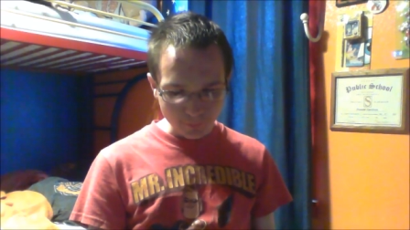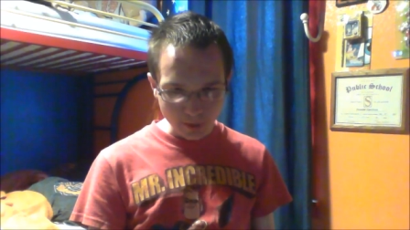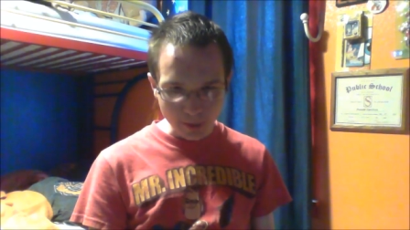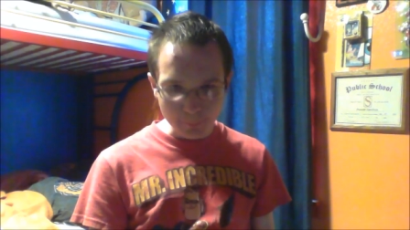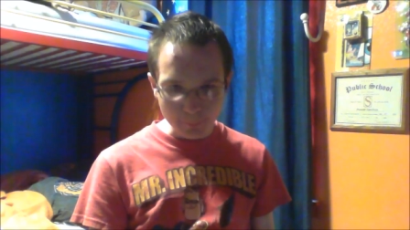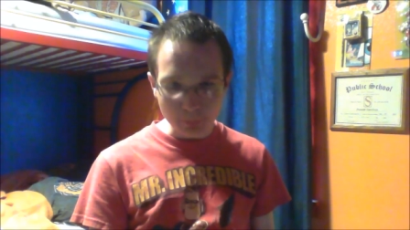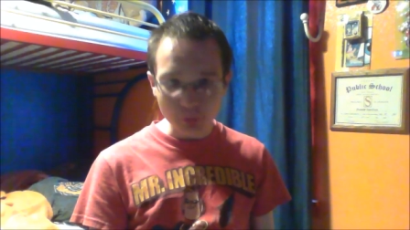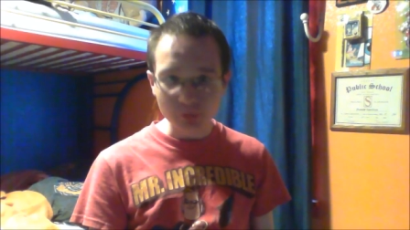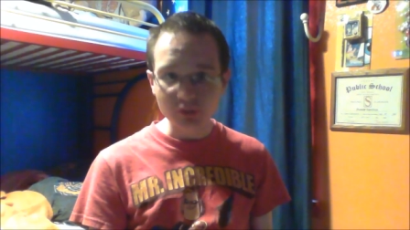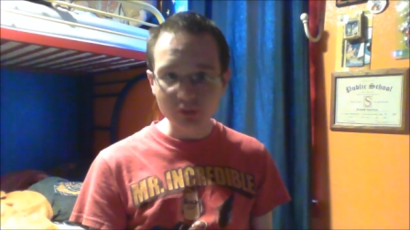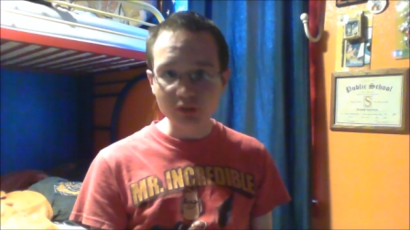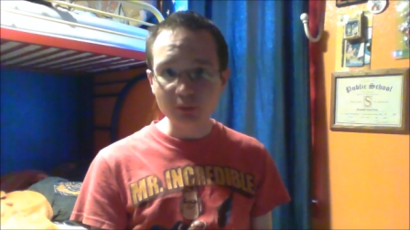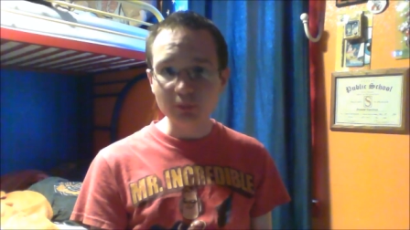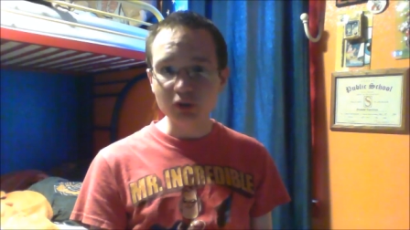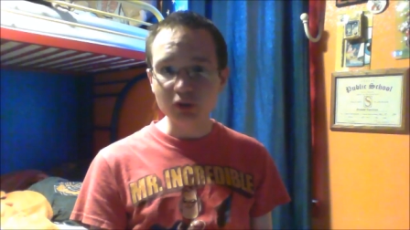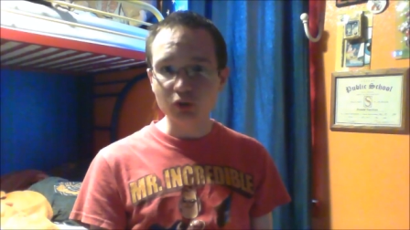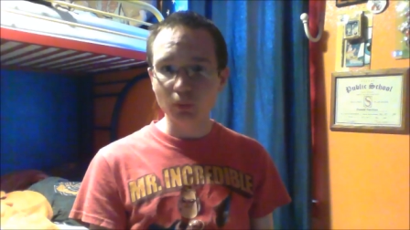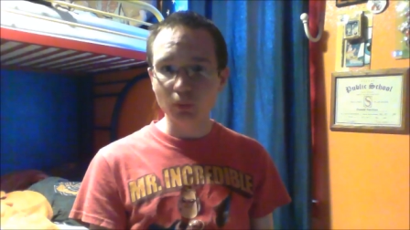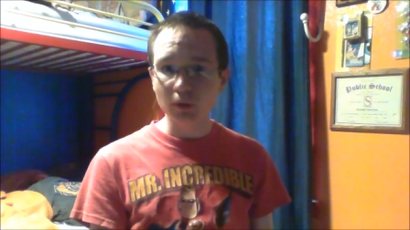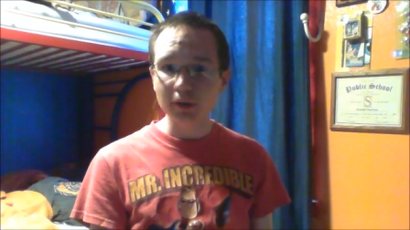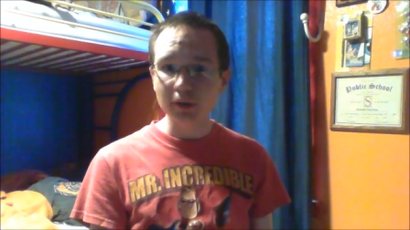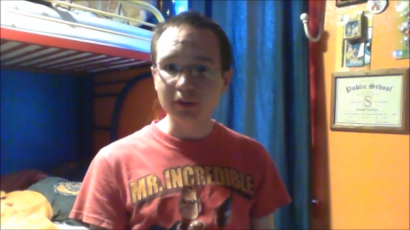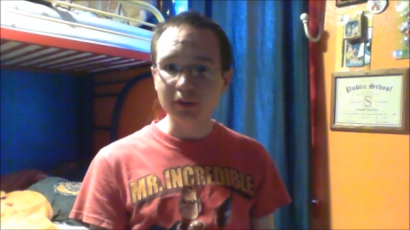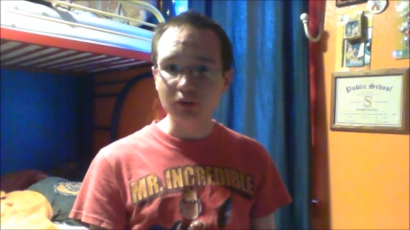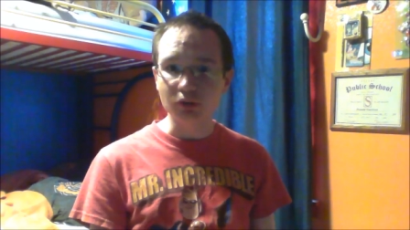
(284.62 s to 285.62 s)
I put so much
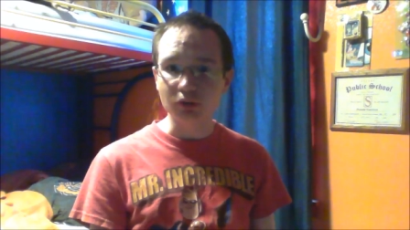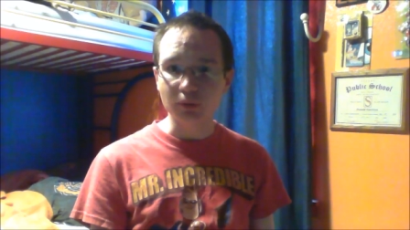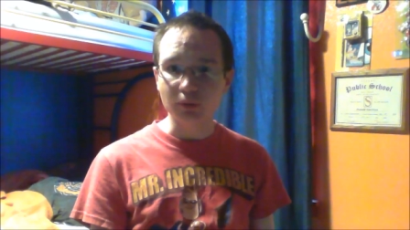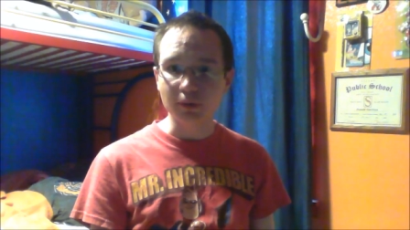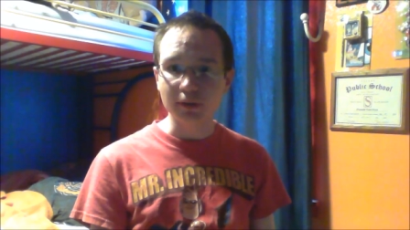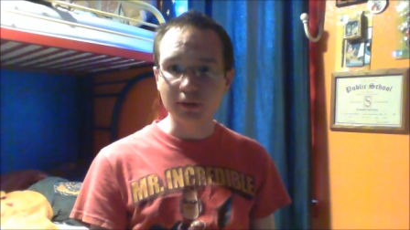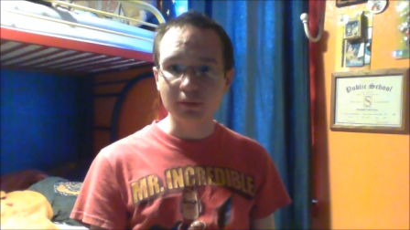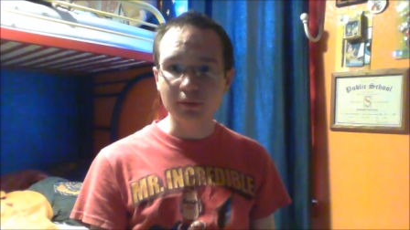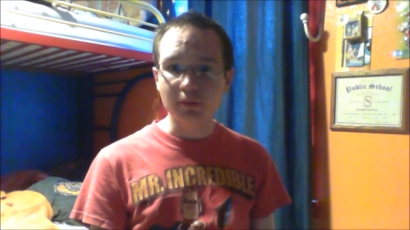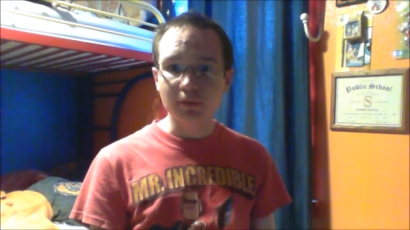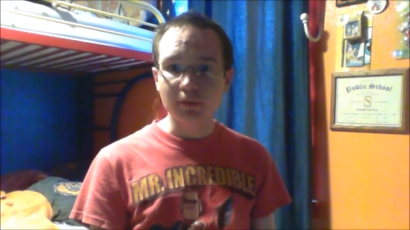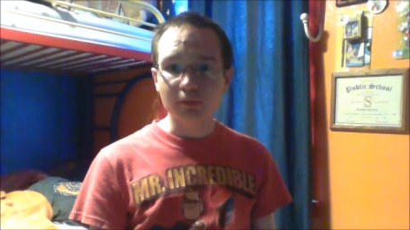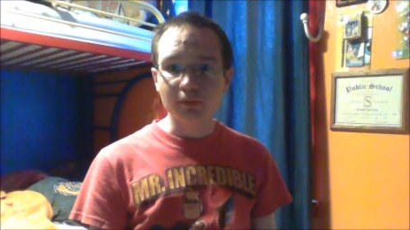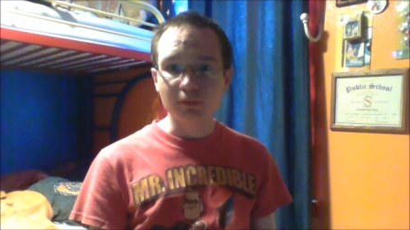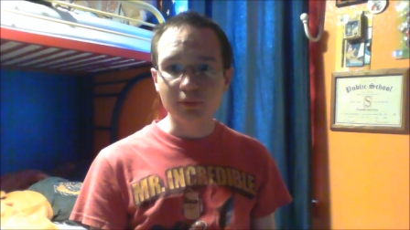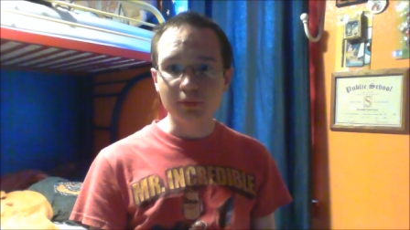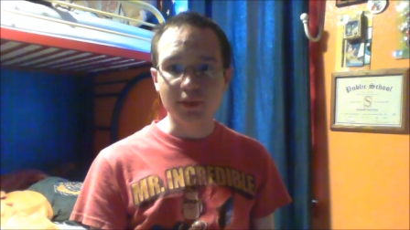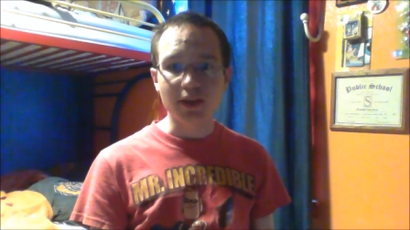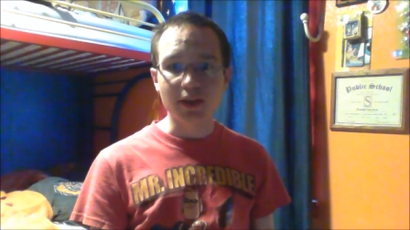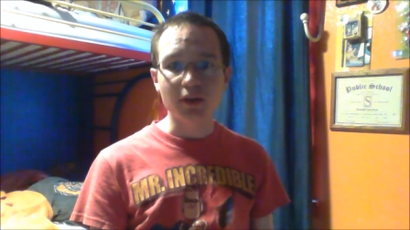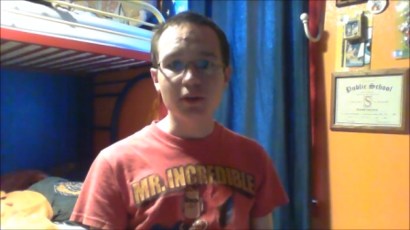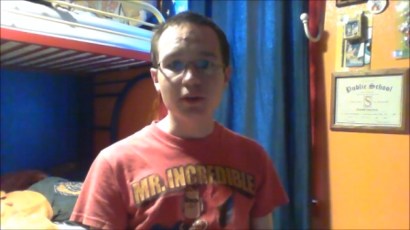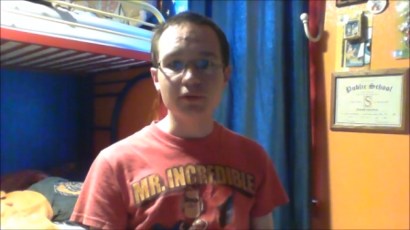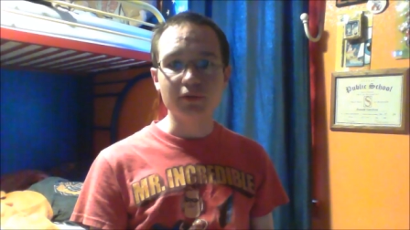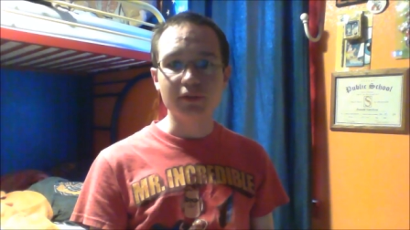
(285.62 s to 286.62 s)
work into it
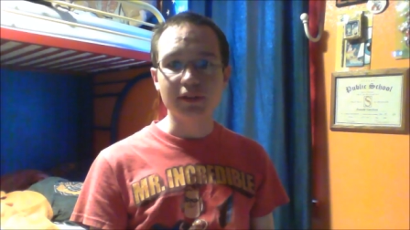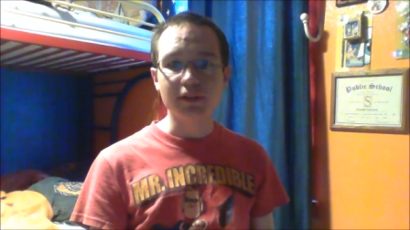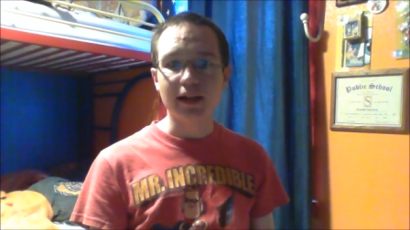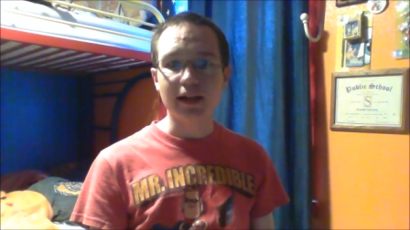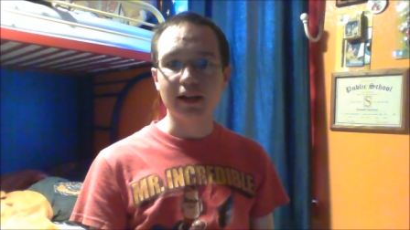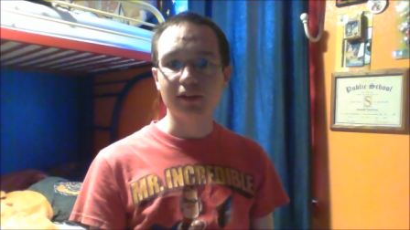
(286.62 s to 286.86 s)
without even